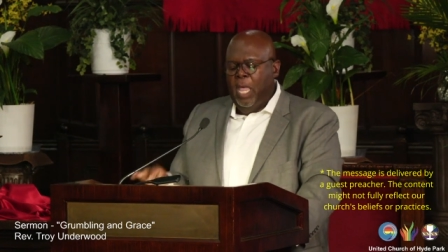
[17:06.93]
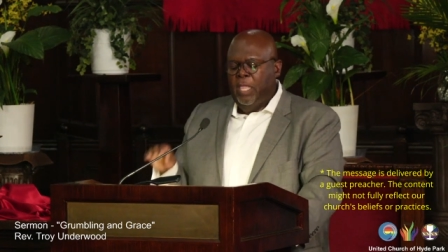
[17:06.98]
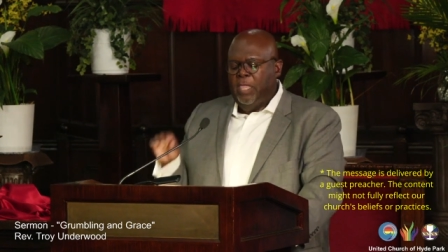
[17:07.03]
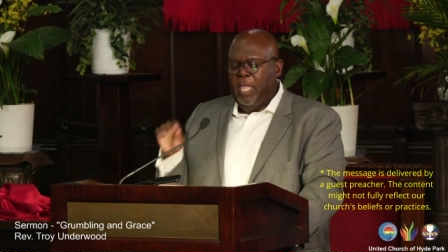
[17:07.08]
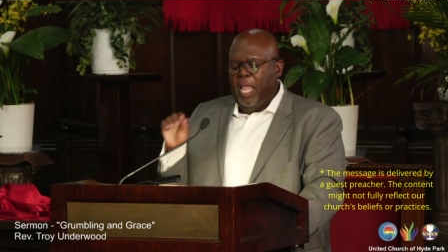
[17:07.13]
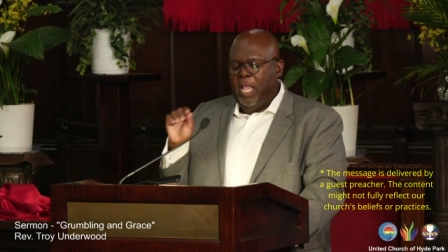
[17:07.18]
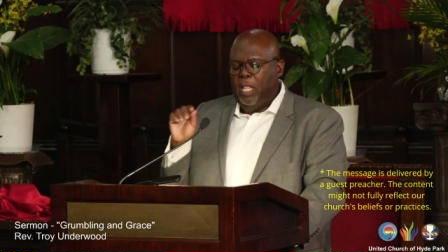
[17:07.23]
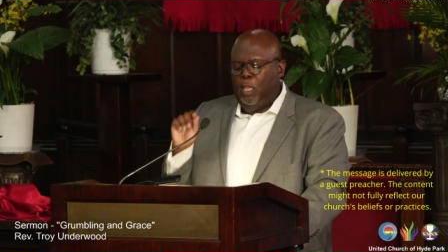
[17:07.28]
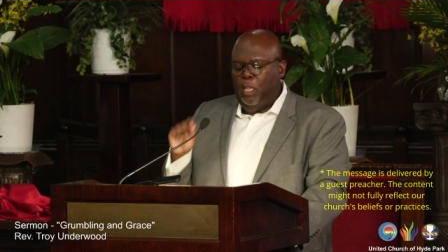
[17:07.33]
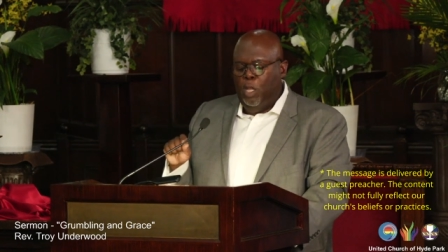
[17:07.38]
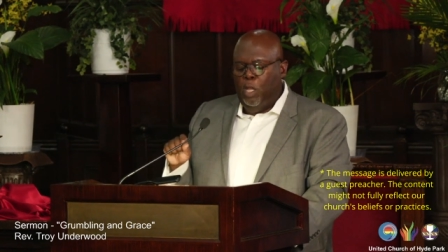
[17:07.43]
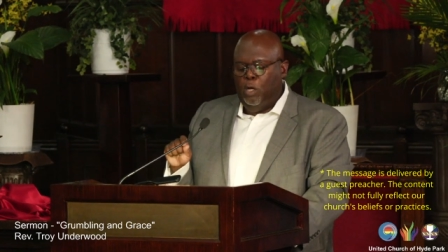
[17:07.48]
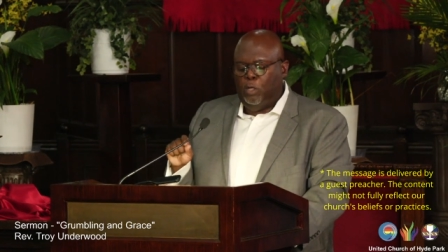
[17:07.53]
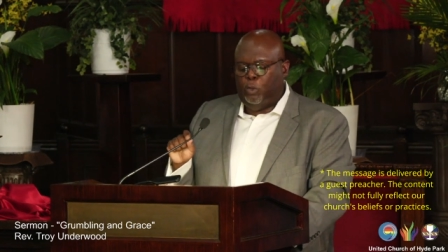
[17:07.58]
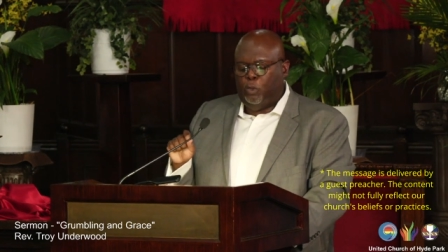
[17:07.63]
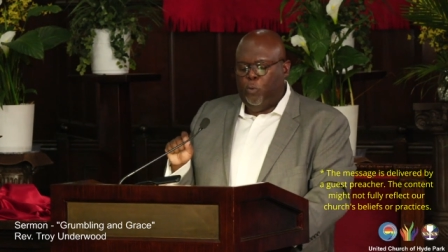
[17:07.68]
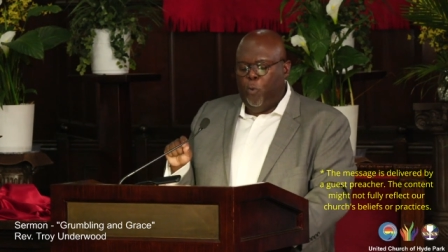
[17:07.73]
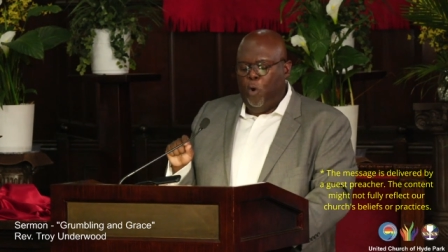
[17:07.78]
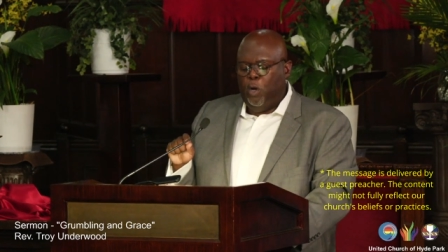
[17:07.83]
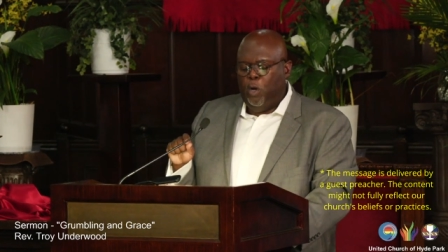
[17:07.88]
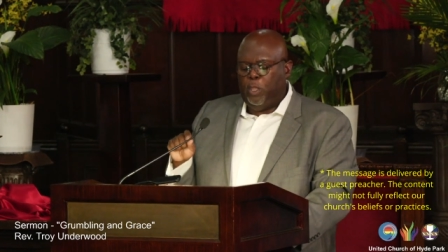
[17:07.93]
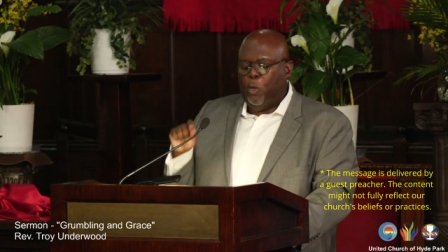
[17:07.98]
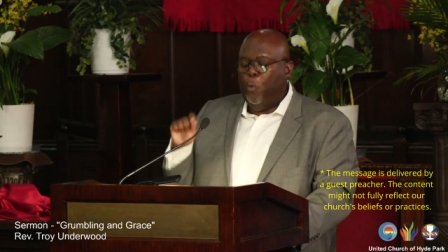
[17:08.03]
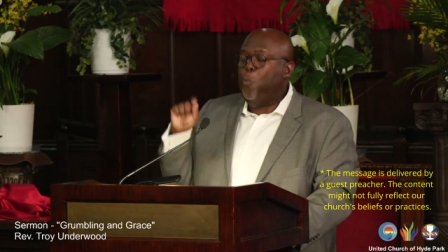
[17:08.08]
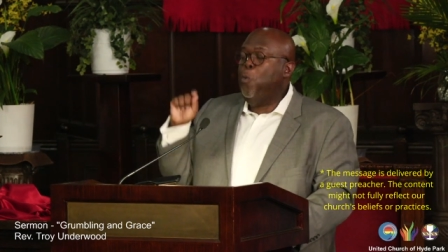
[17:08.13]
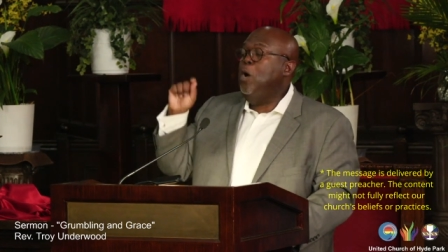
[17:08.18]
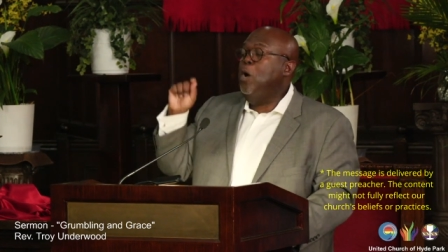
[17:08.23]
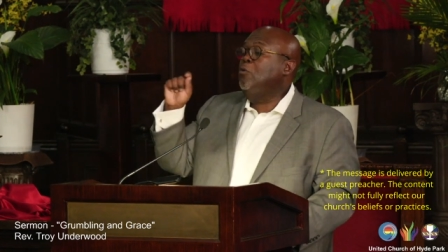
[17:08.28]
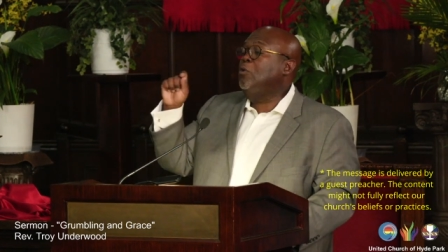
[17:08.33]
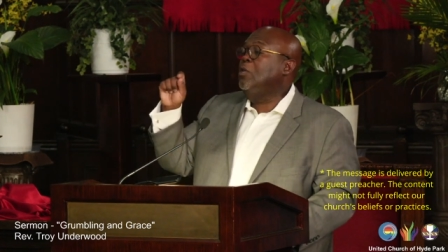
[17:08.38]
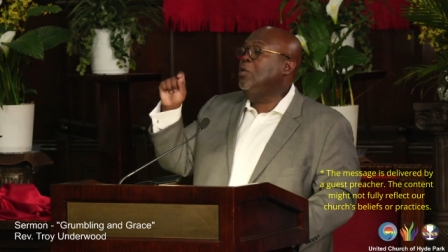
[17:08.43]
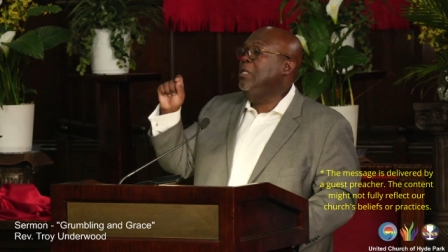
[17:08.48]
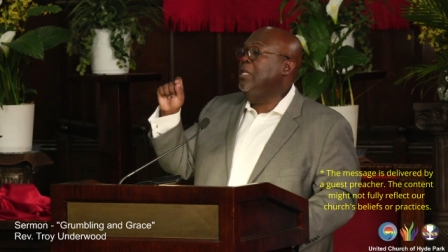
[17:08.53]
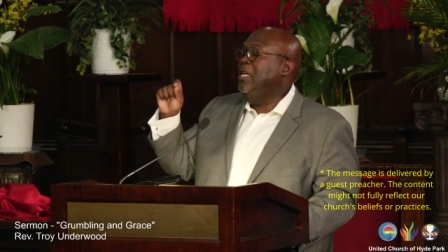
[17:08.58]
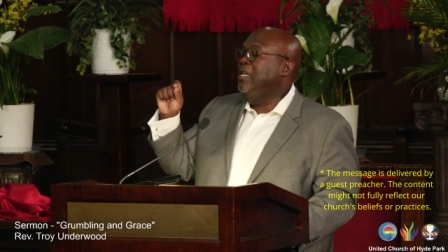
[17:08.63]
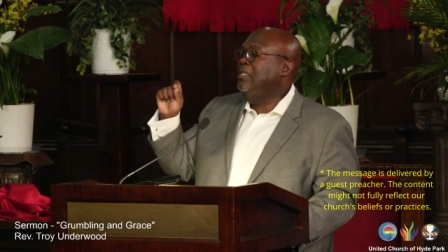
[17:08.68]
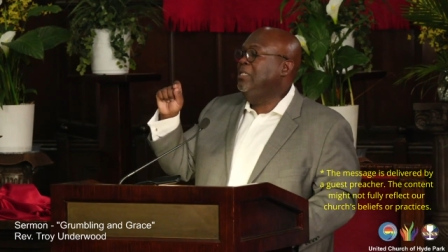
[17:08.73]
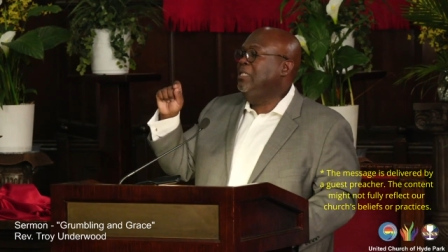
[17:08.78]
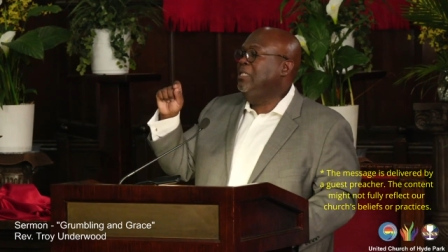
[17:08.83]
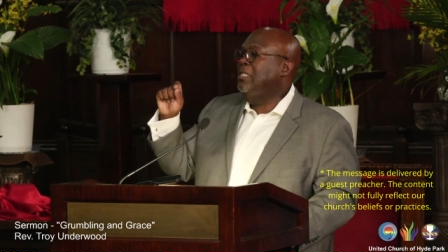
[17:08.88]
they looked toward the
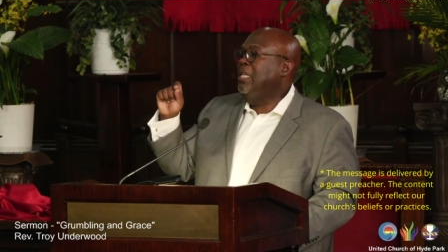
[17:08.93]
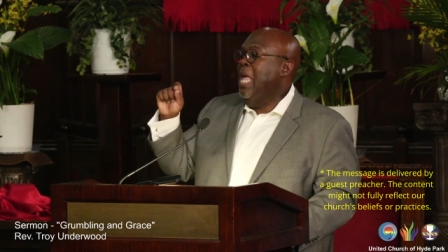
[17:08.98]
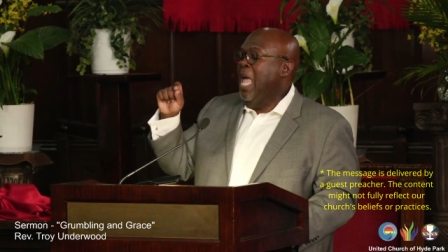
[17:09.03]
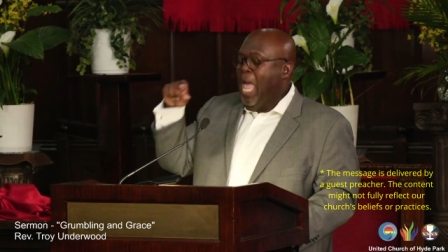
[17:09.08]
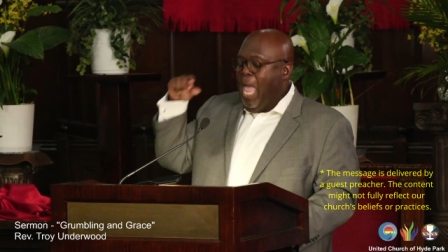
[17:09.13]
wilderness,